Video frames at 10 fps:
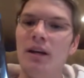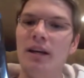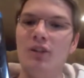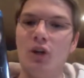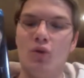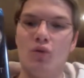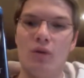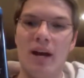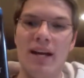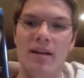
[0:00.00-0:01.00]
it's a
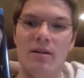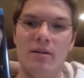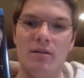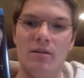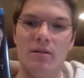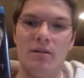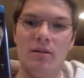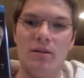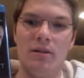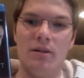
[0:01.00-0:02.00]
great
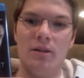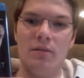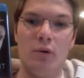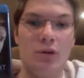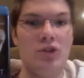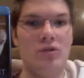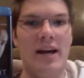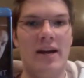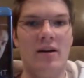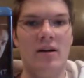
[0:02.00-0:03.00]

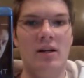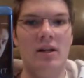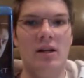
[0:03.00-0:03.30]
portrayal